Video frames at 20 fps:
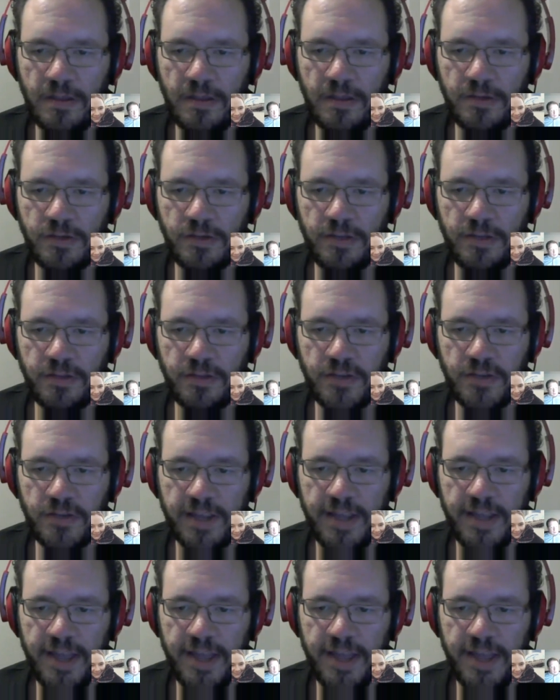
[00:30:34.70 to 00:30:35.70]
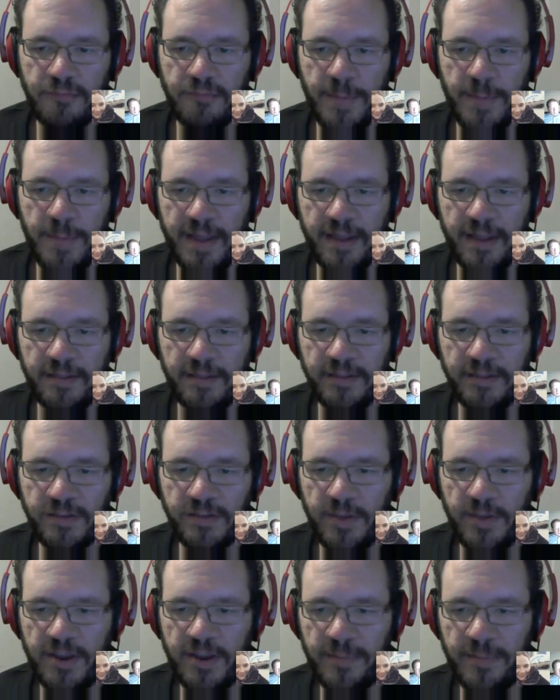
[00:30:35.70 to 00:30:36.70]
Just checking in. Rebekah, did
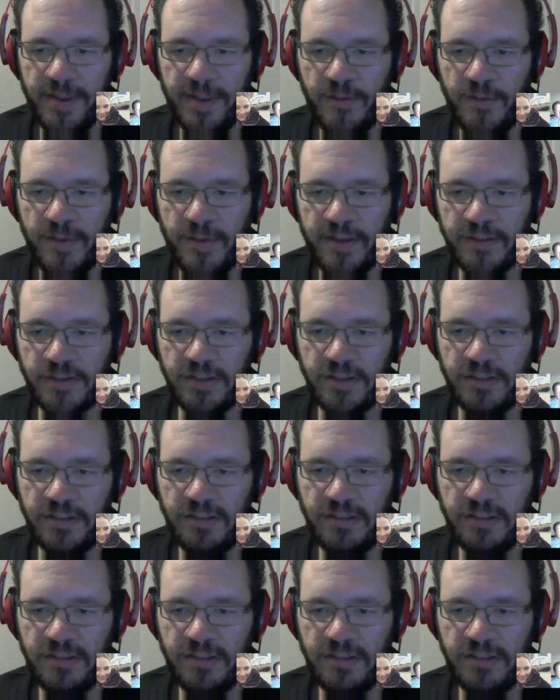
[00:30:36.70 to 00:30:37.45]
you hear my question?